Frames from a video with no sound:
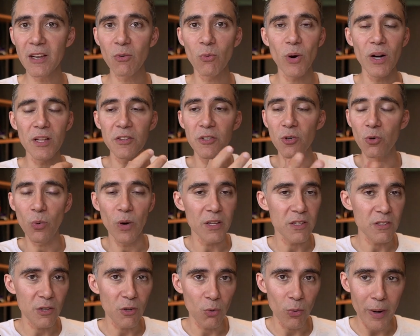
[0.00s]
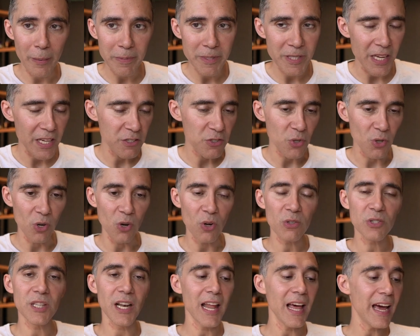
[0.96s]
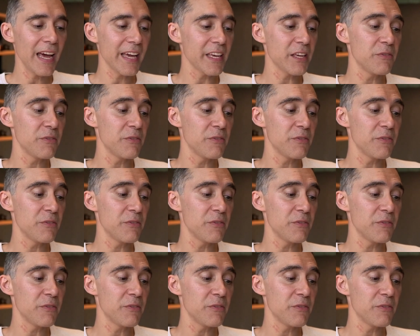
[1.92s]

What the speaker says: What do you want the website to look like?